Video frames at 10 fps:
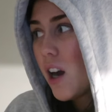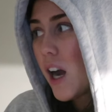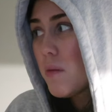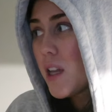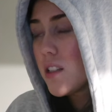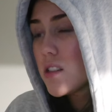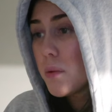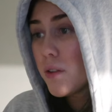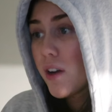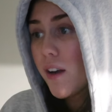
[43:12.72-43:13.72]
I mean, to
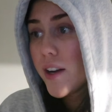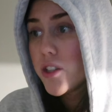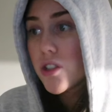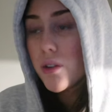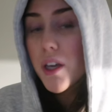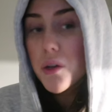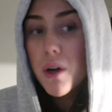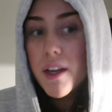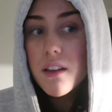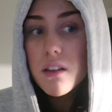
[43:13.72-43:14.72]
be fair, I do get
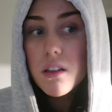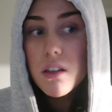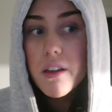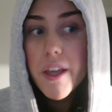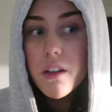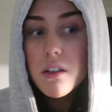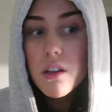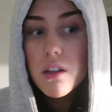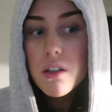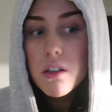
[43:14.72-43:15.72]
quite ill
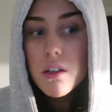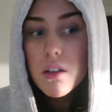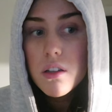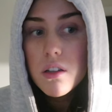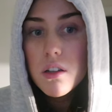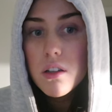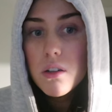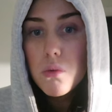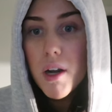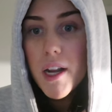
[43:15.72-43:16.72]

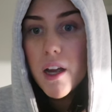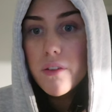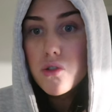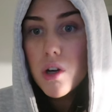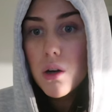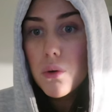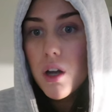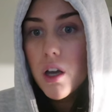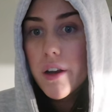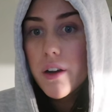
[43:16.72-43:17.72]
when I have drunk
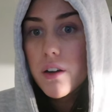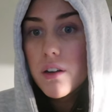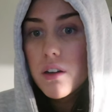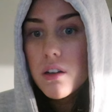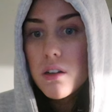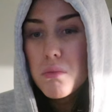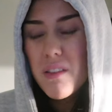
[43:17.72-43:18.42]
wine.